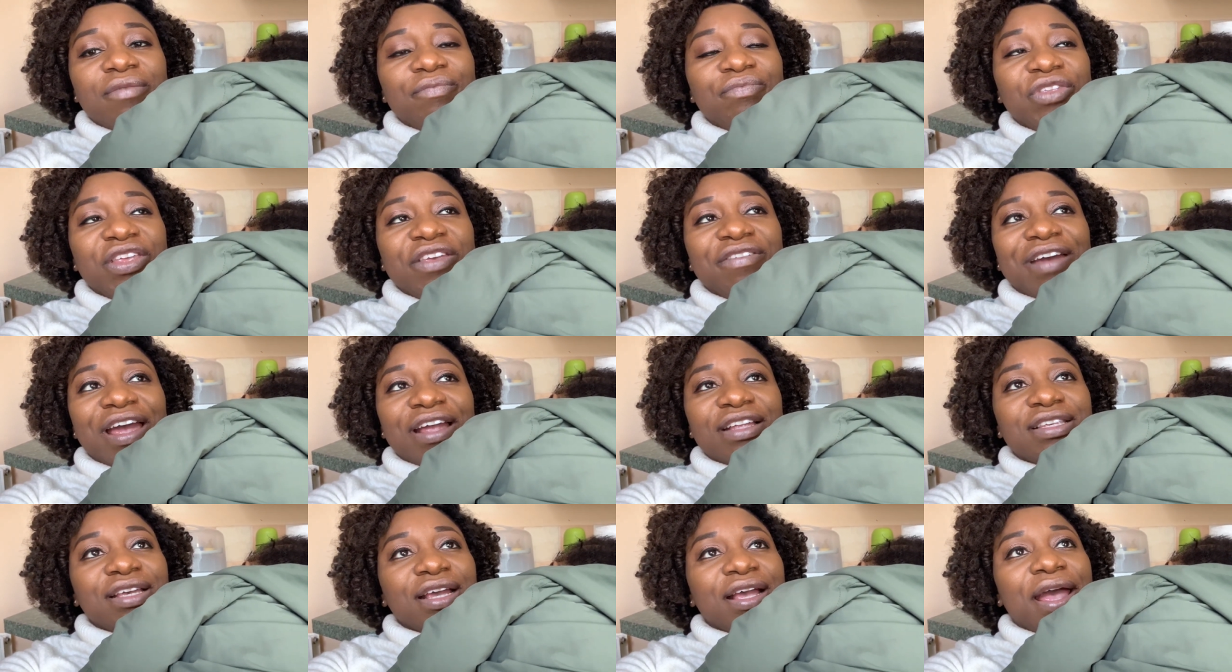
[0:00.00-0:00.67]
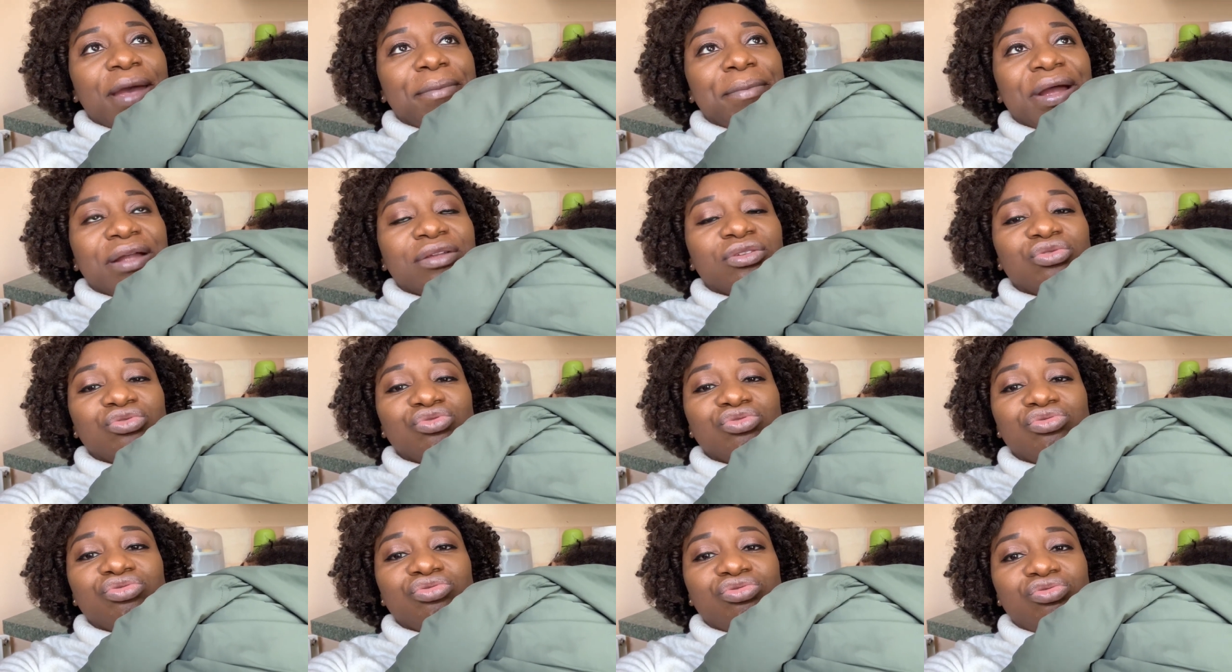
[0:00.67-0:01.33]
If I take him out
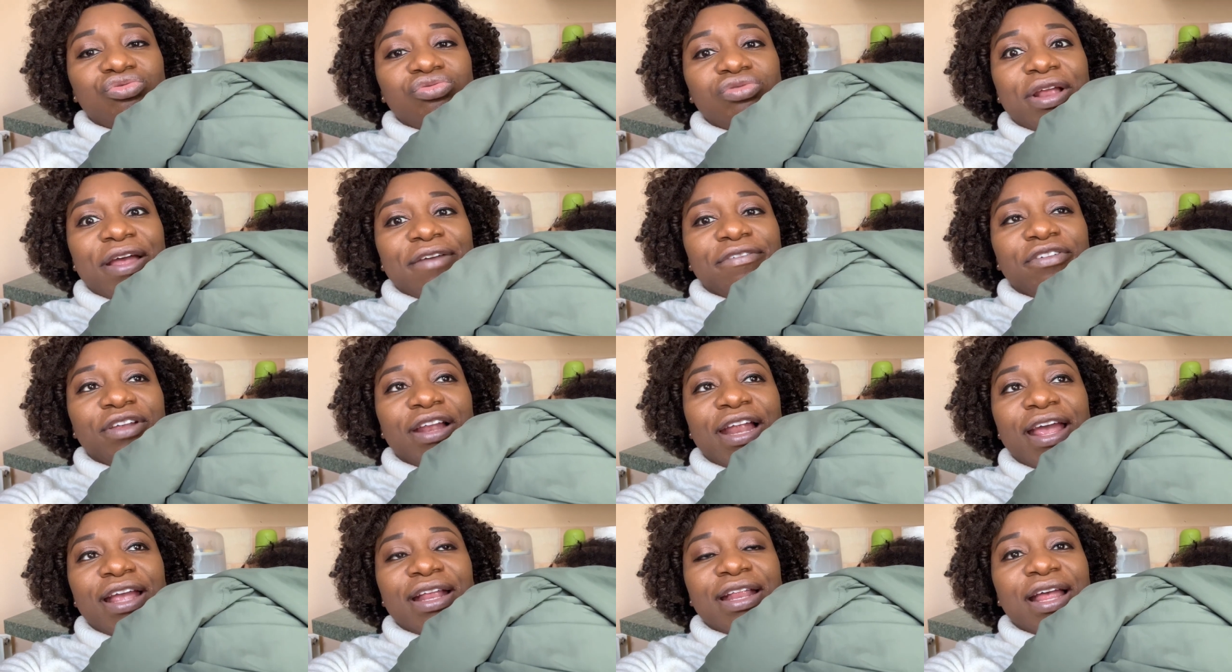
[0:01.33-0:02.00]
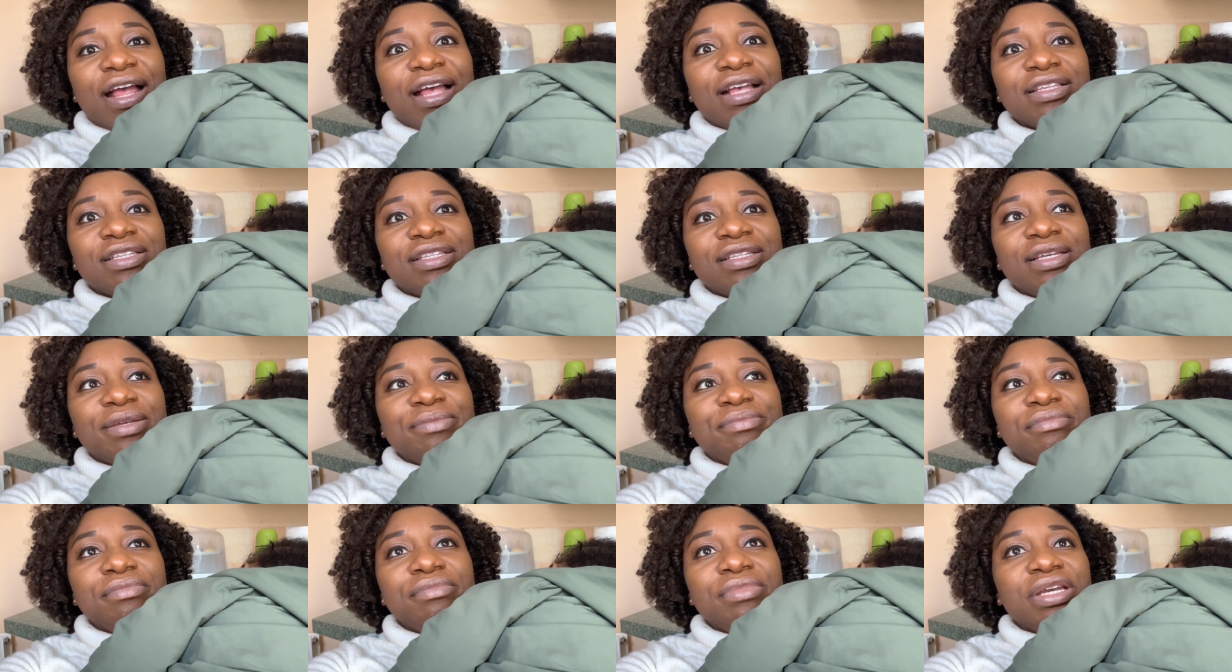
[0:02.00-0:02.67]
to school, I feel like that's the
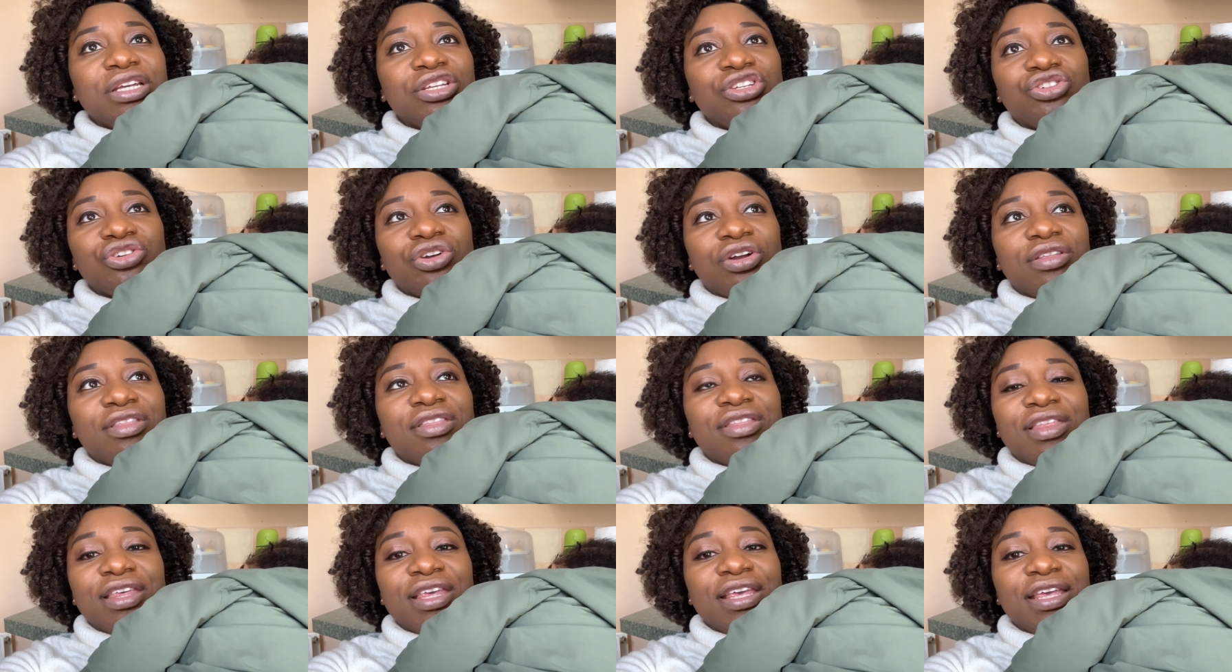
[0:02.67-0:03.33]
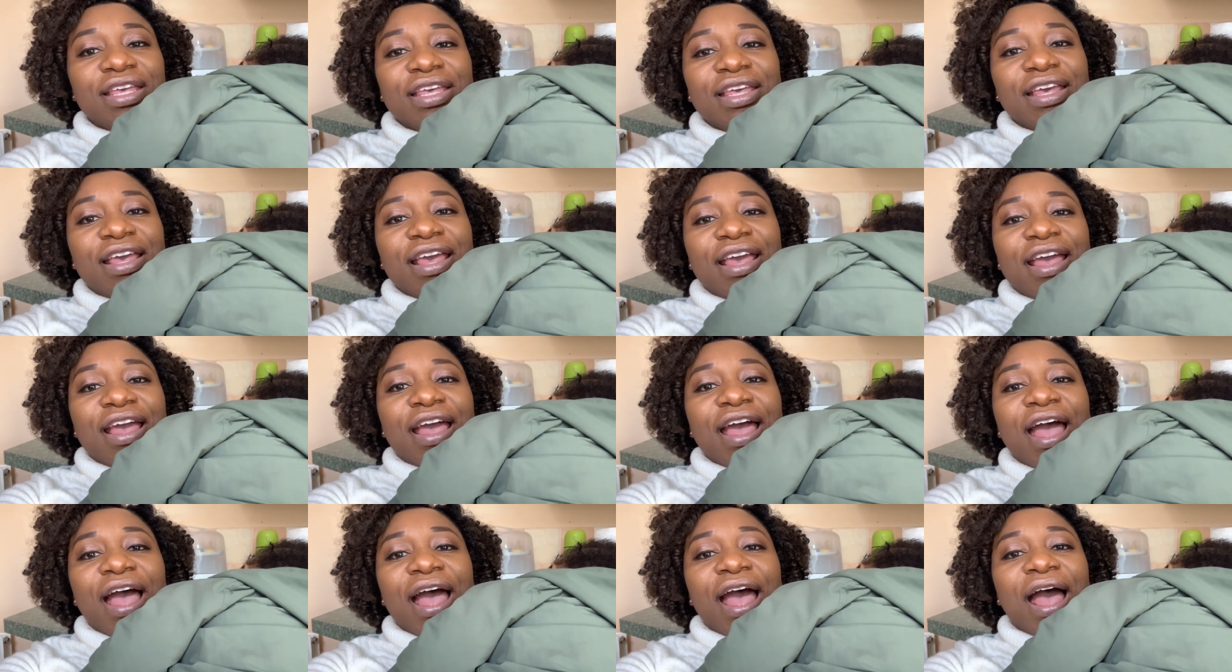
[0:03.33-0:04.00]
major thing
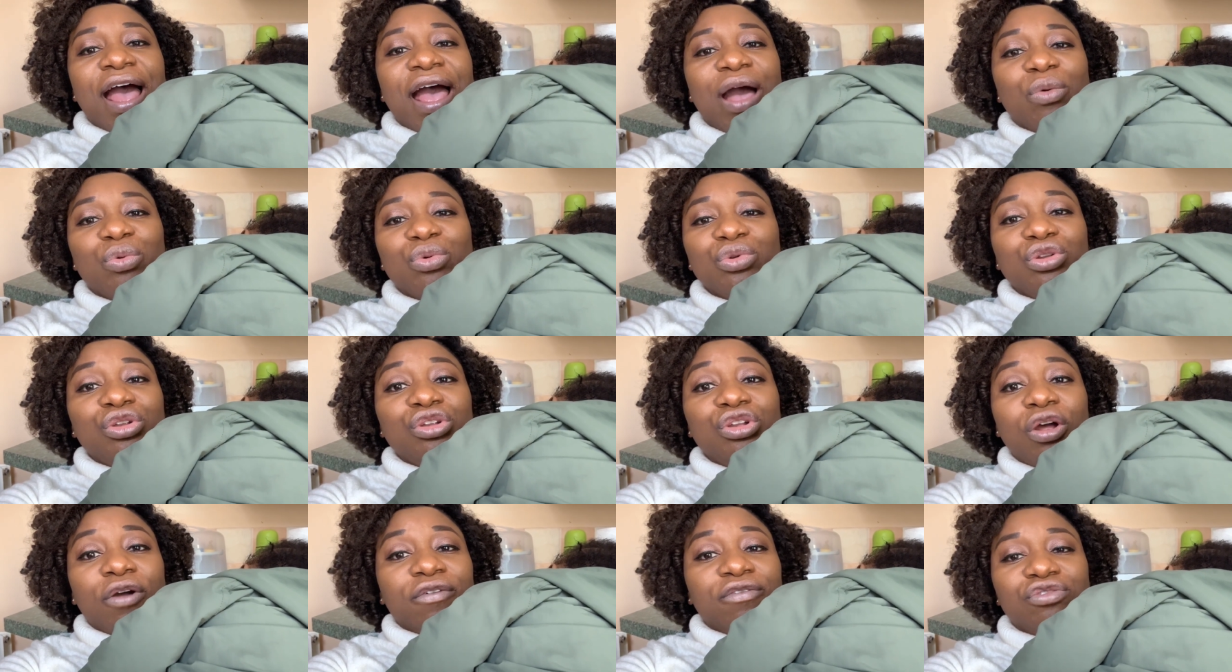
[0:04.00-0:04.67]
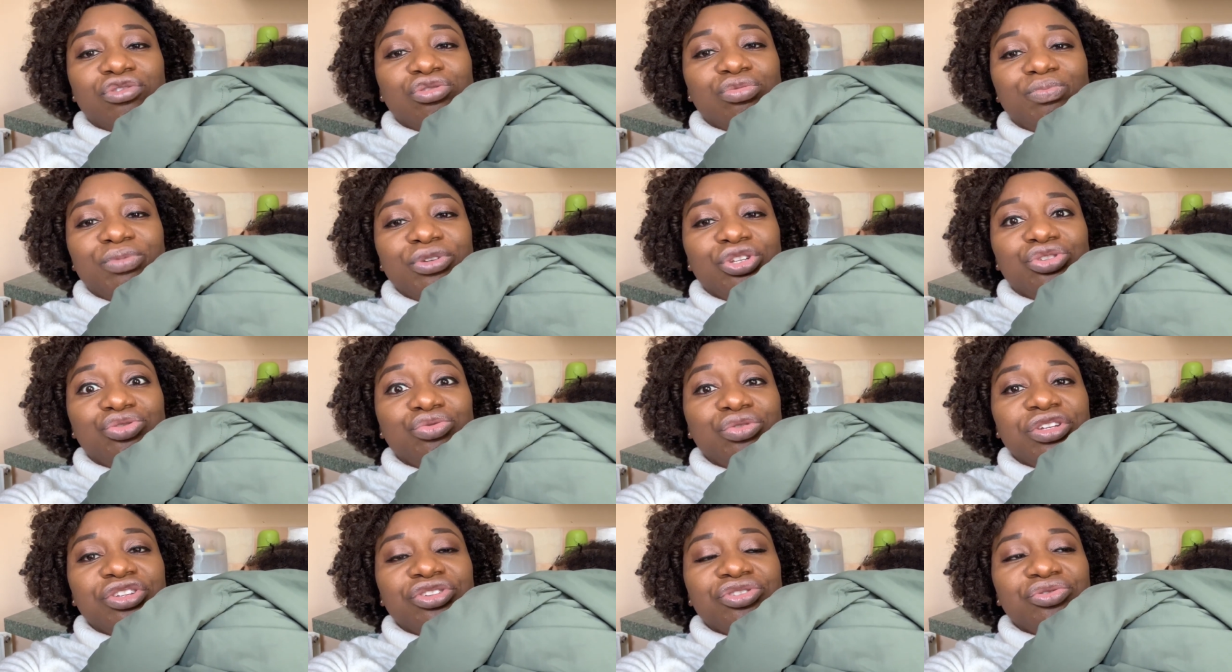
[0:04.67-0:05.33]
I would love to be
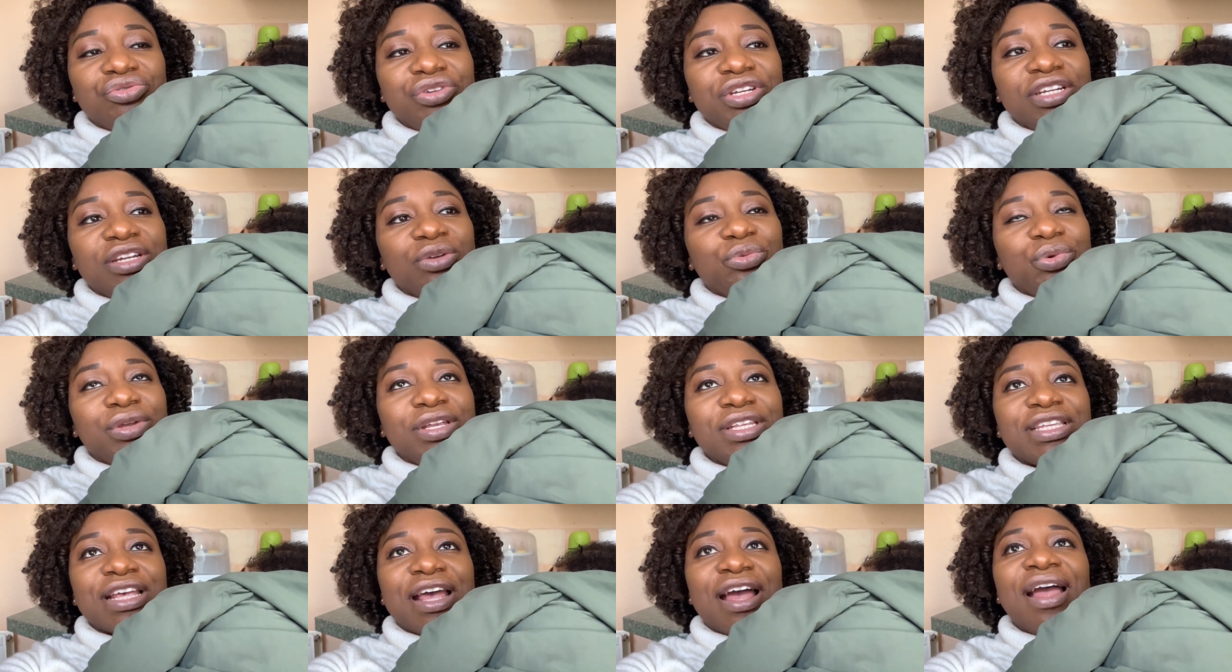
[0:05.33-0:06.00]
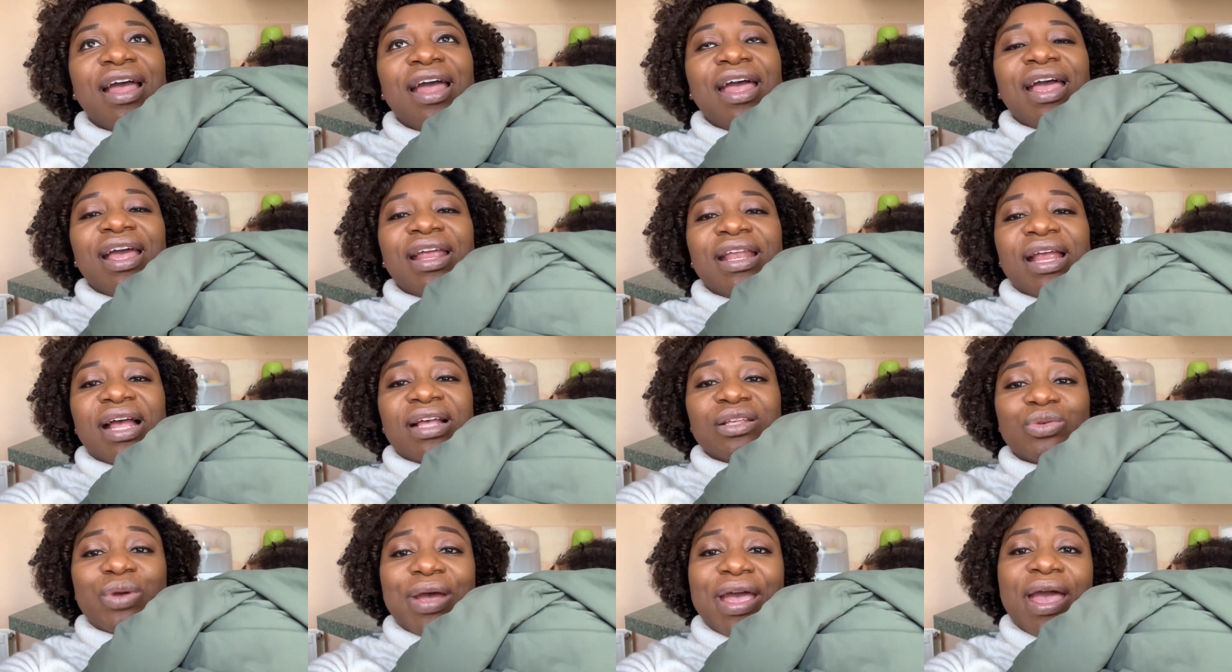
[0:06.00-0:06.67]
doing during the winter.
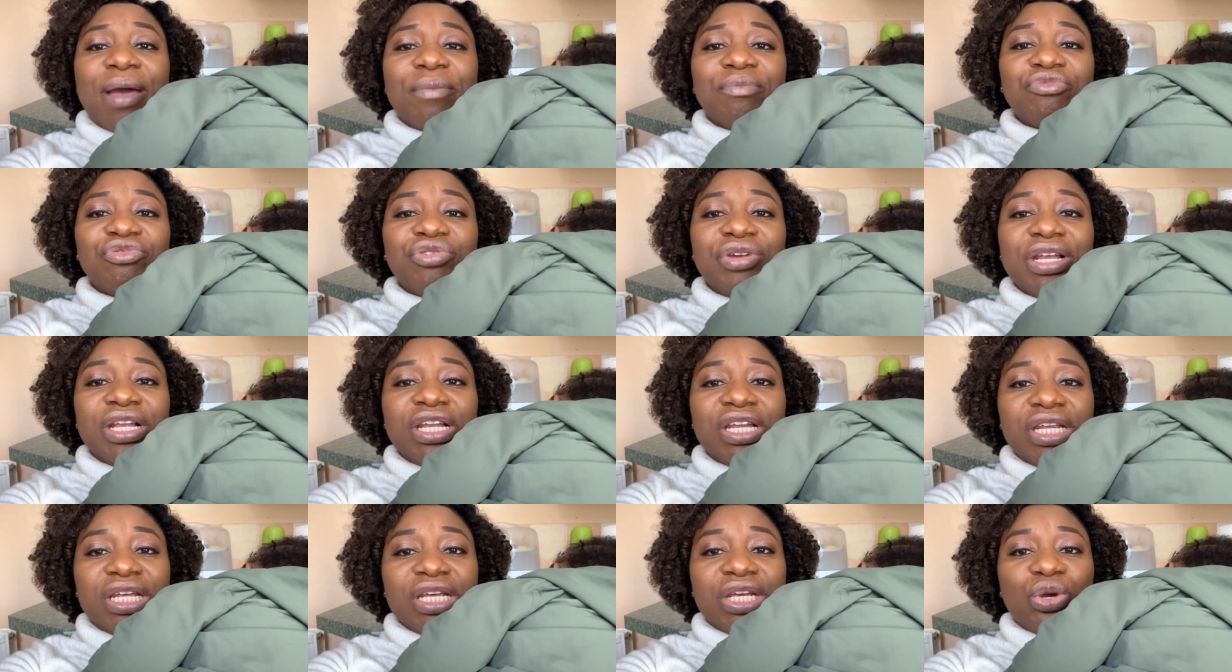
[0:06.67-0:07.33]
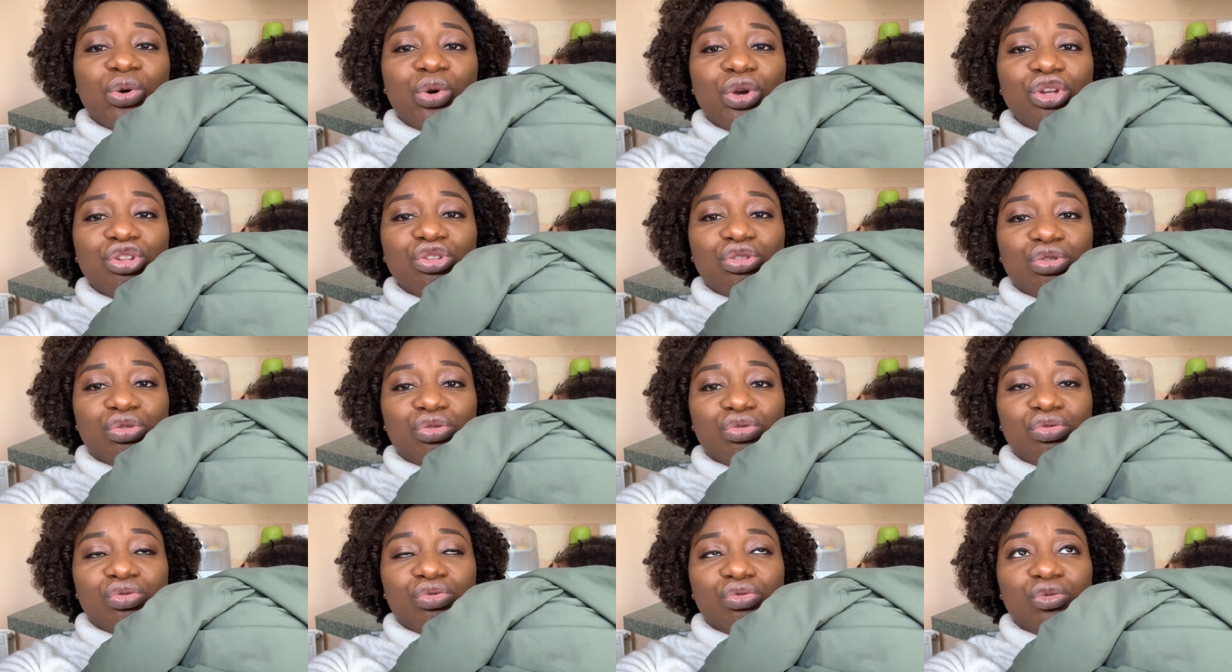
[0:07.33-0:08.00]
That's why I'm really going
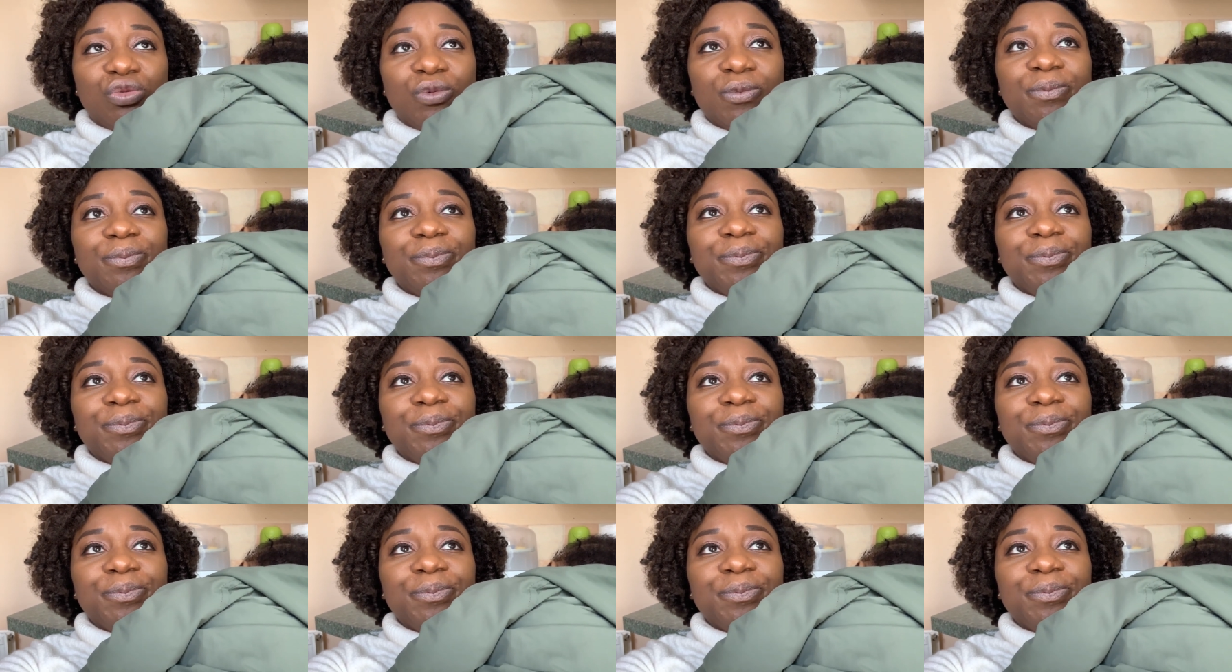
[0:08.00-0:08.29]
to